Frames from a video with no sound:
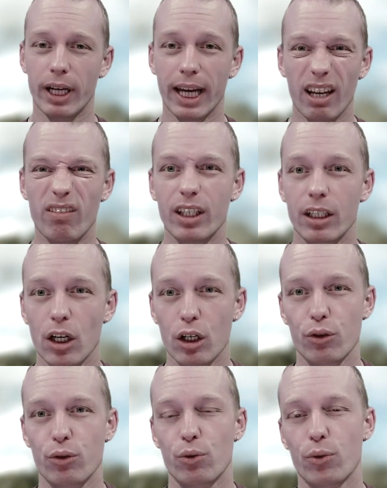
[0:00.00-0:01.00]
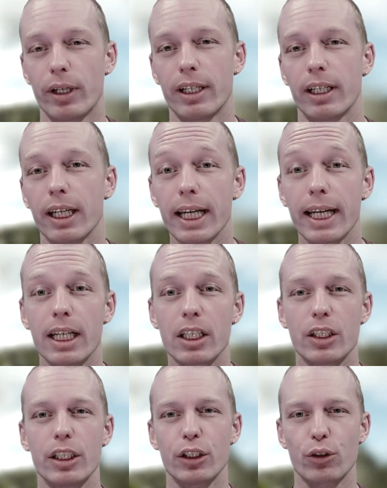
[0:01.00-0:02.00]
heavy concentrated
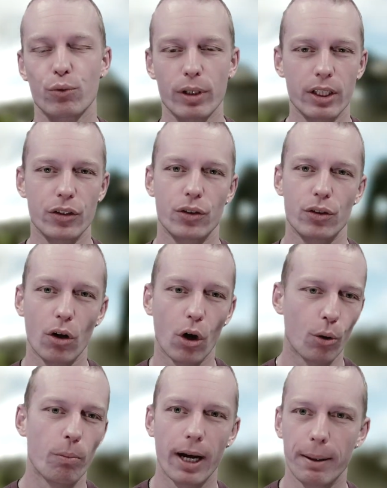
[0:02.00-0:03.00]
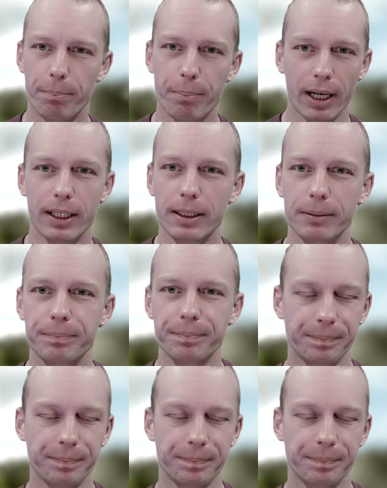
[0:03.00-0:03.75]
energy drinks on my bike.